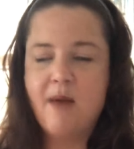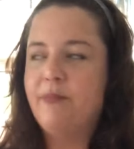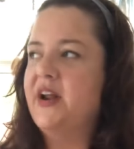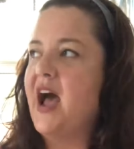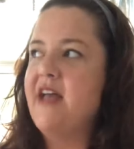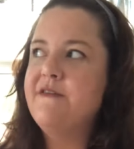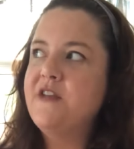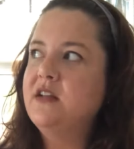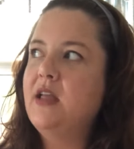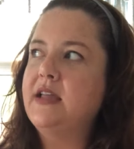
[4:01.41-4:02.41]
but I
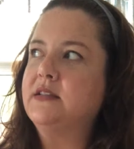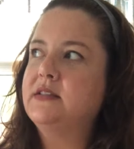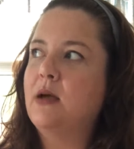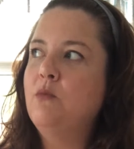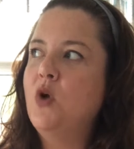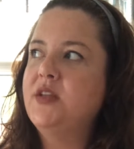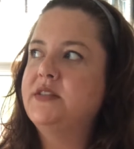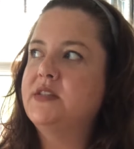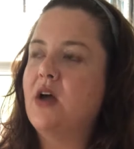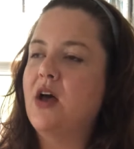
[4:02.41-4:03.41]
feel like
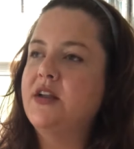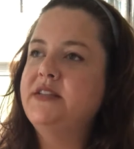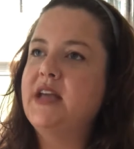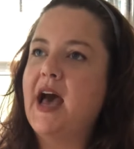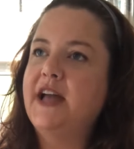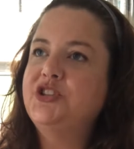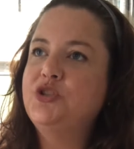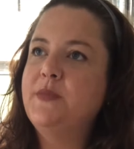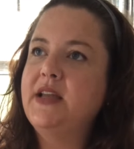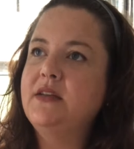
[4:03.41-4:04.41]
someone's
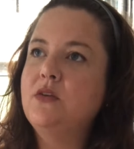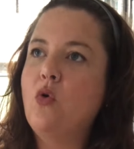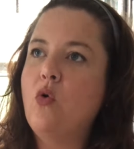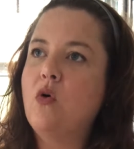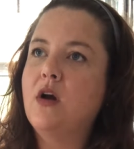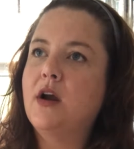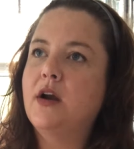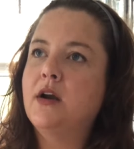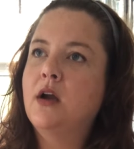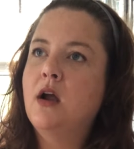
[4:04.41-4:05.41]
unattachment
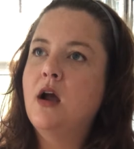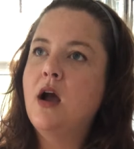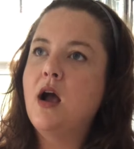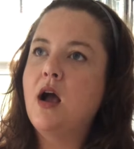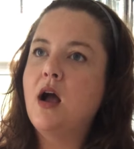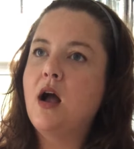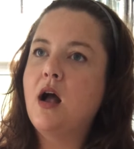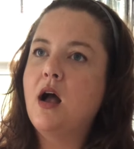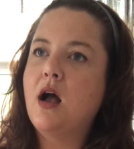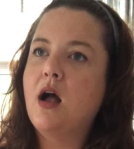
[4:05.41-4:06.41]
or
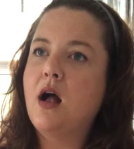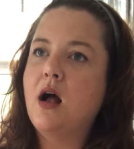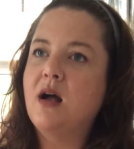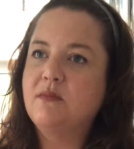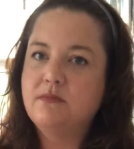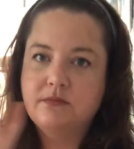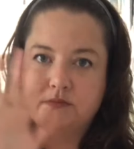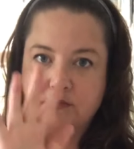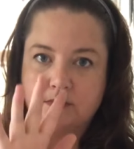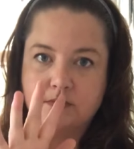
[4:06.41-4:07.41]
um,
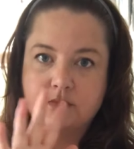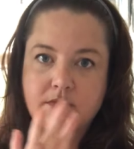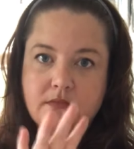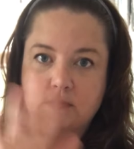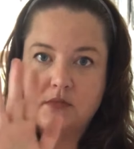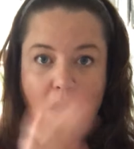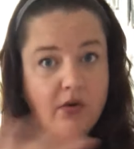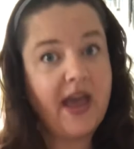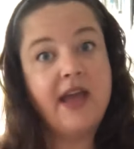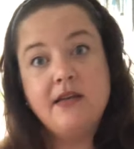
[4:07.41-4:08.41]

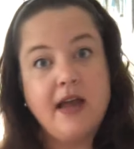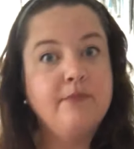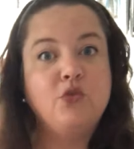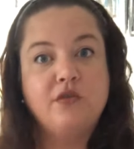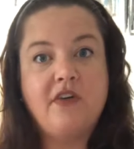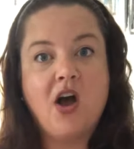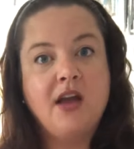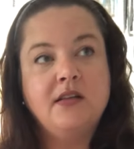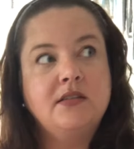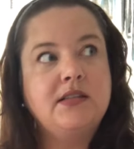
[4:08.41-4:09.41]
okay and move
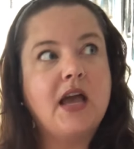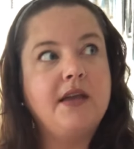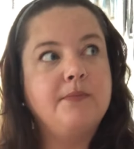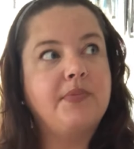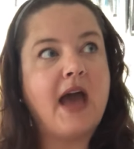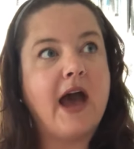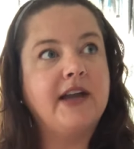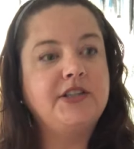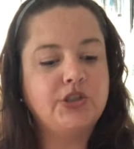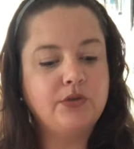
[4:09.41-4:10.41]
on type
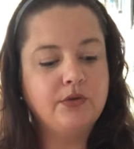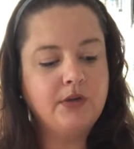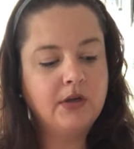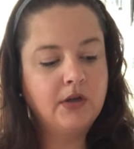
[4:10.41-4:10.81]
attitude